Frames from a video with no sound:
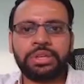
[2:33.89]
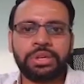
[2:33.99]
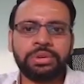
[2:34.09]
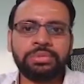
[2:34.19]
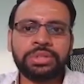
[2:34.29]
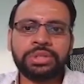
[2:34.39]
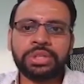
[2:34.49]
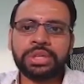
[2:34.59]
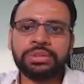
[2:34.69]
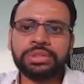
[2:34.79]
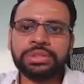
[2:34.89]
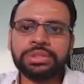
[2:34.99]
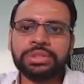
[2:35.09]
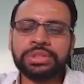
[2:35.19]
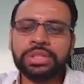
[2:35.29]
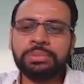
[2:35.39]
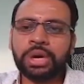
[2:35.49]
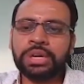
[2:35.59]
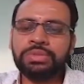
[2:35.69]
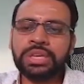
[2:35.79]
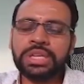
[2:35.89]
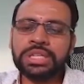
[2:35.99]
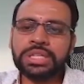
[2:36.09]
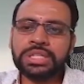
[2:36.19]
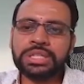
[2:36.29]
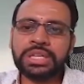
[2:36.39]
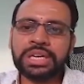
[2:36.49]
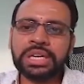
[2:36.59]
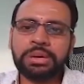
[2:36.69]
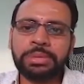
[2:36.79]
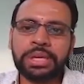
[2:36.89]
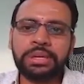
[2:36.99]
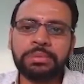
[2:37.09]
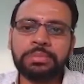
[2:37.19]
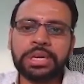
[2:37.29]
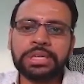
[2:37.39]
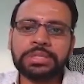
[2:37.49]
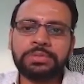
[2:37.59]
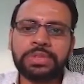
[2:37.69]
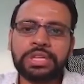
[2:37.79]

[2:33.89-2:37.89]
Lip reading: Now with the modifications that are coming because of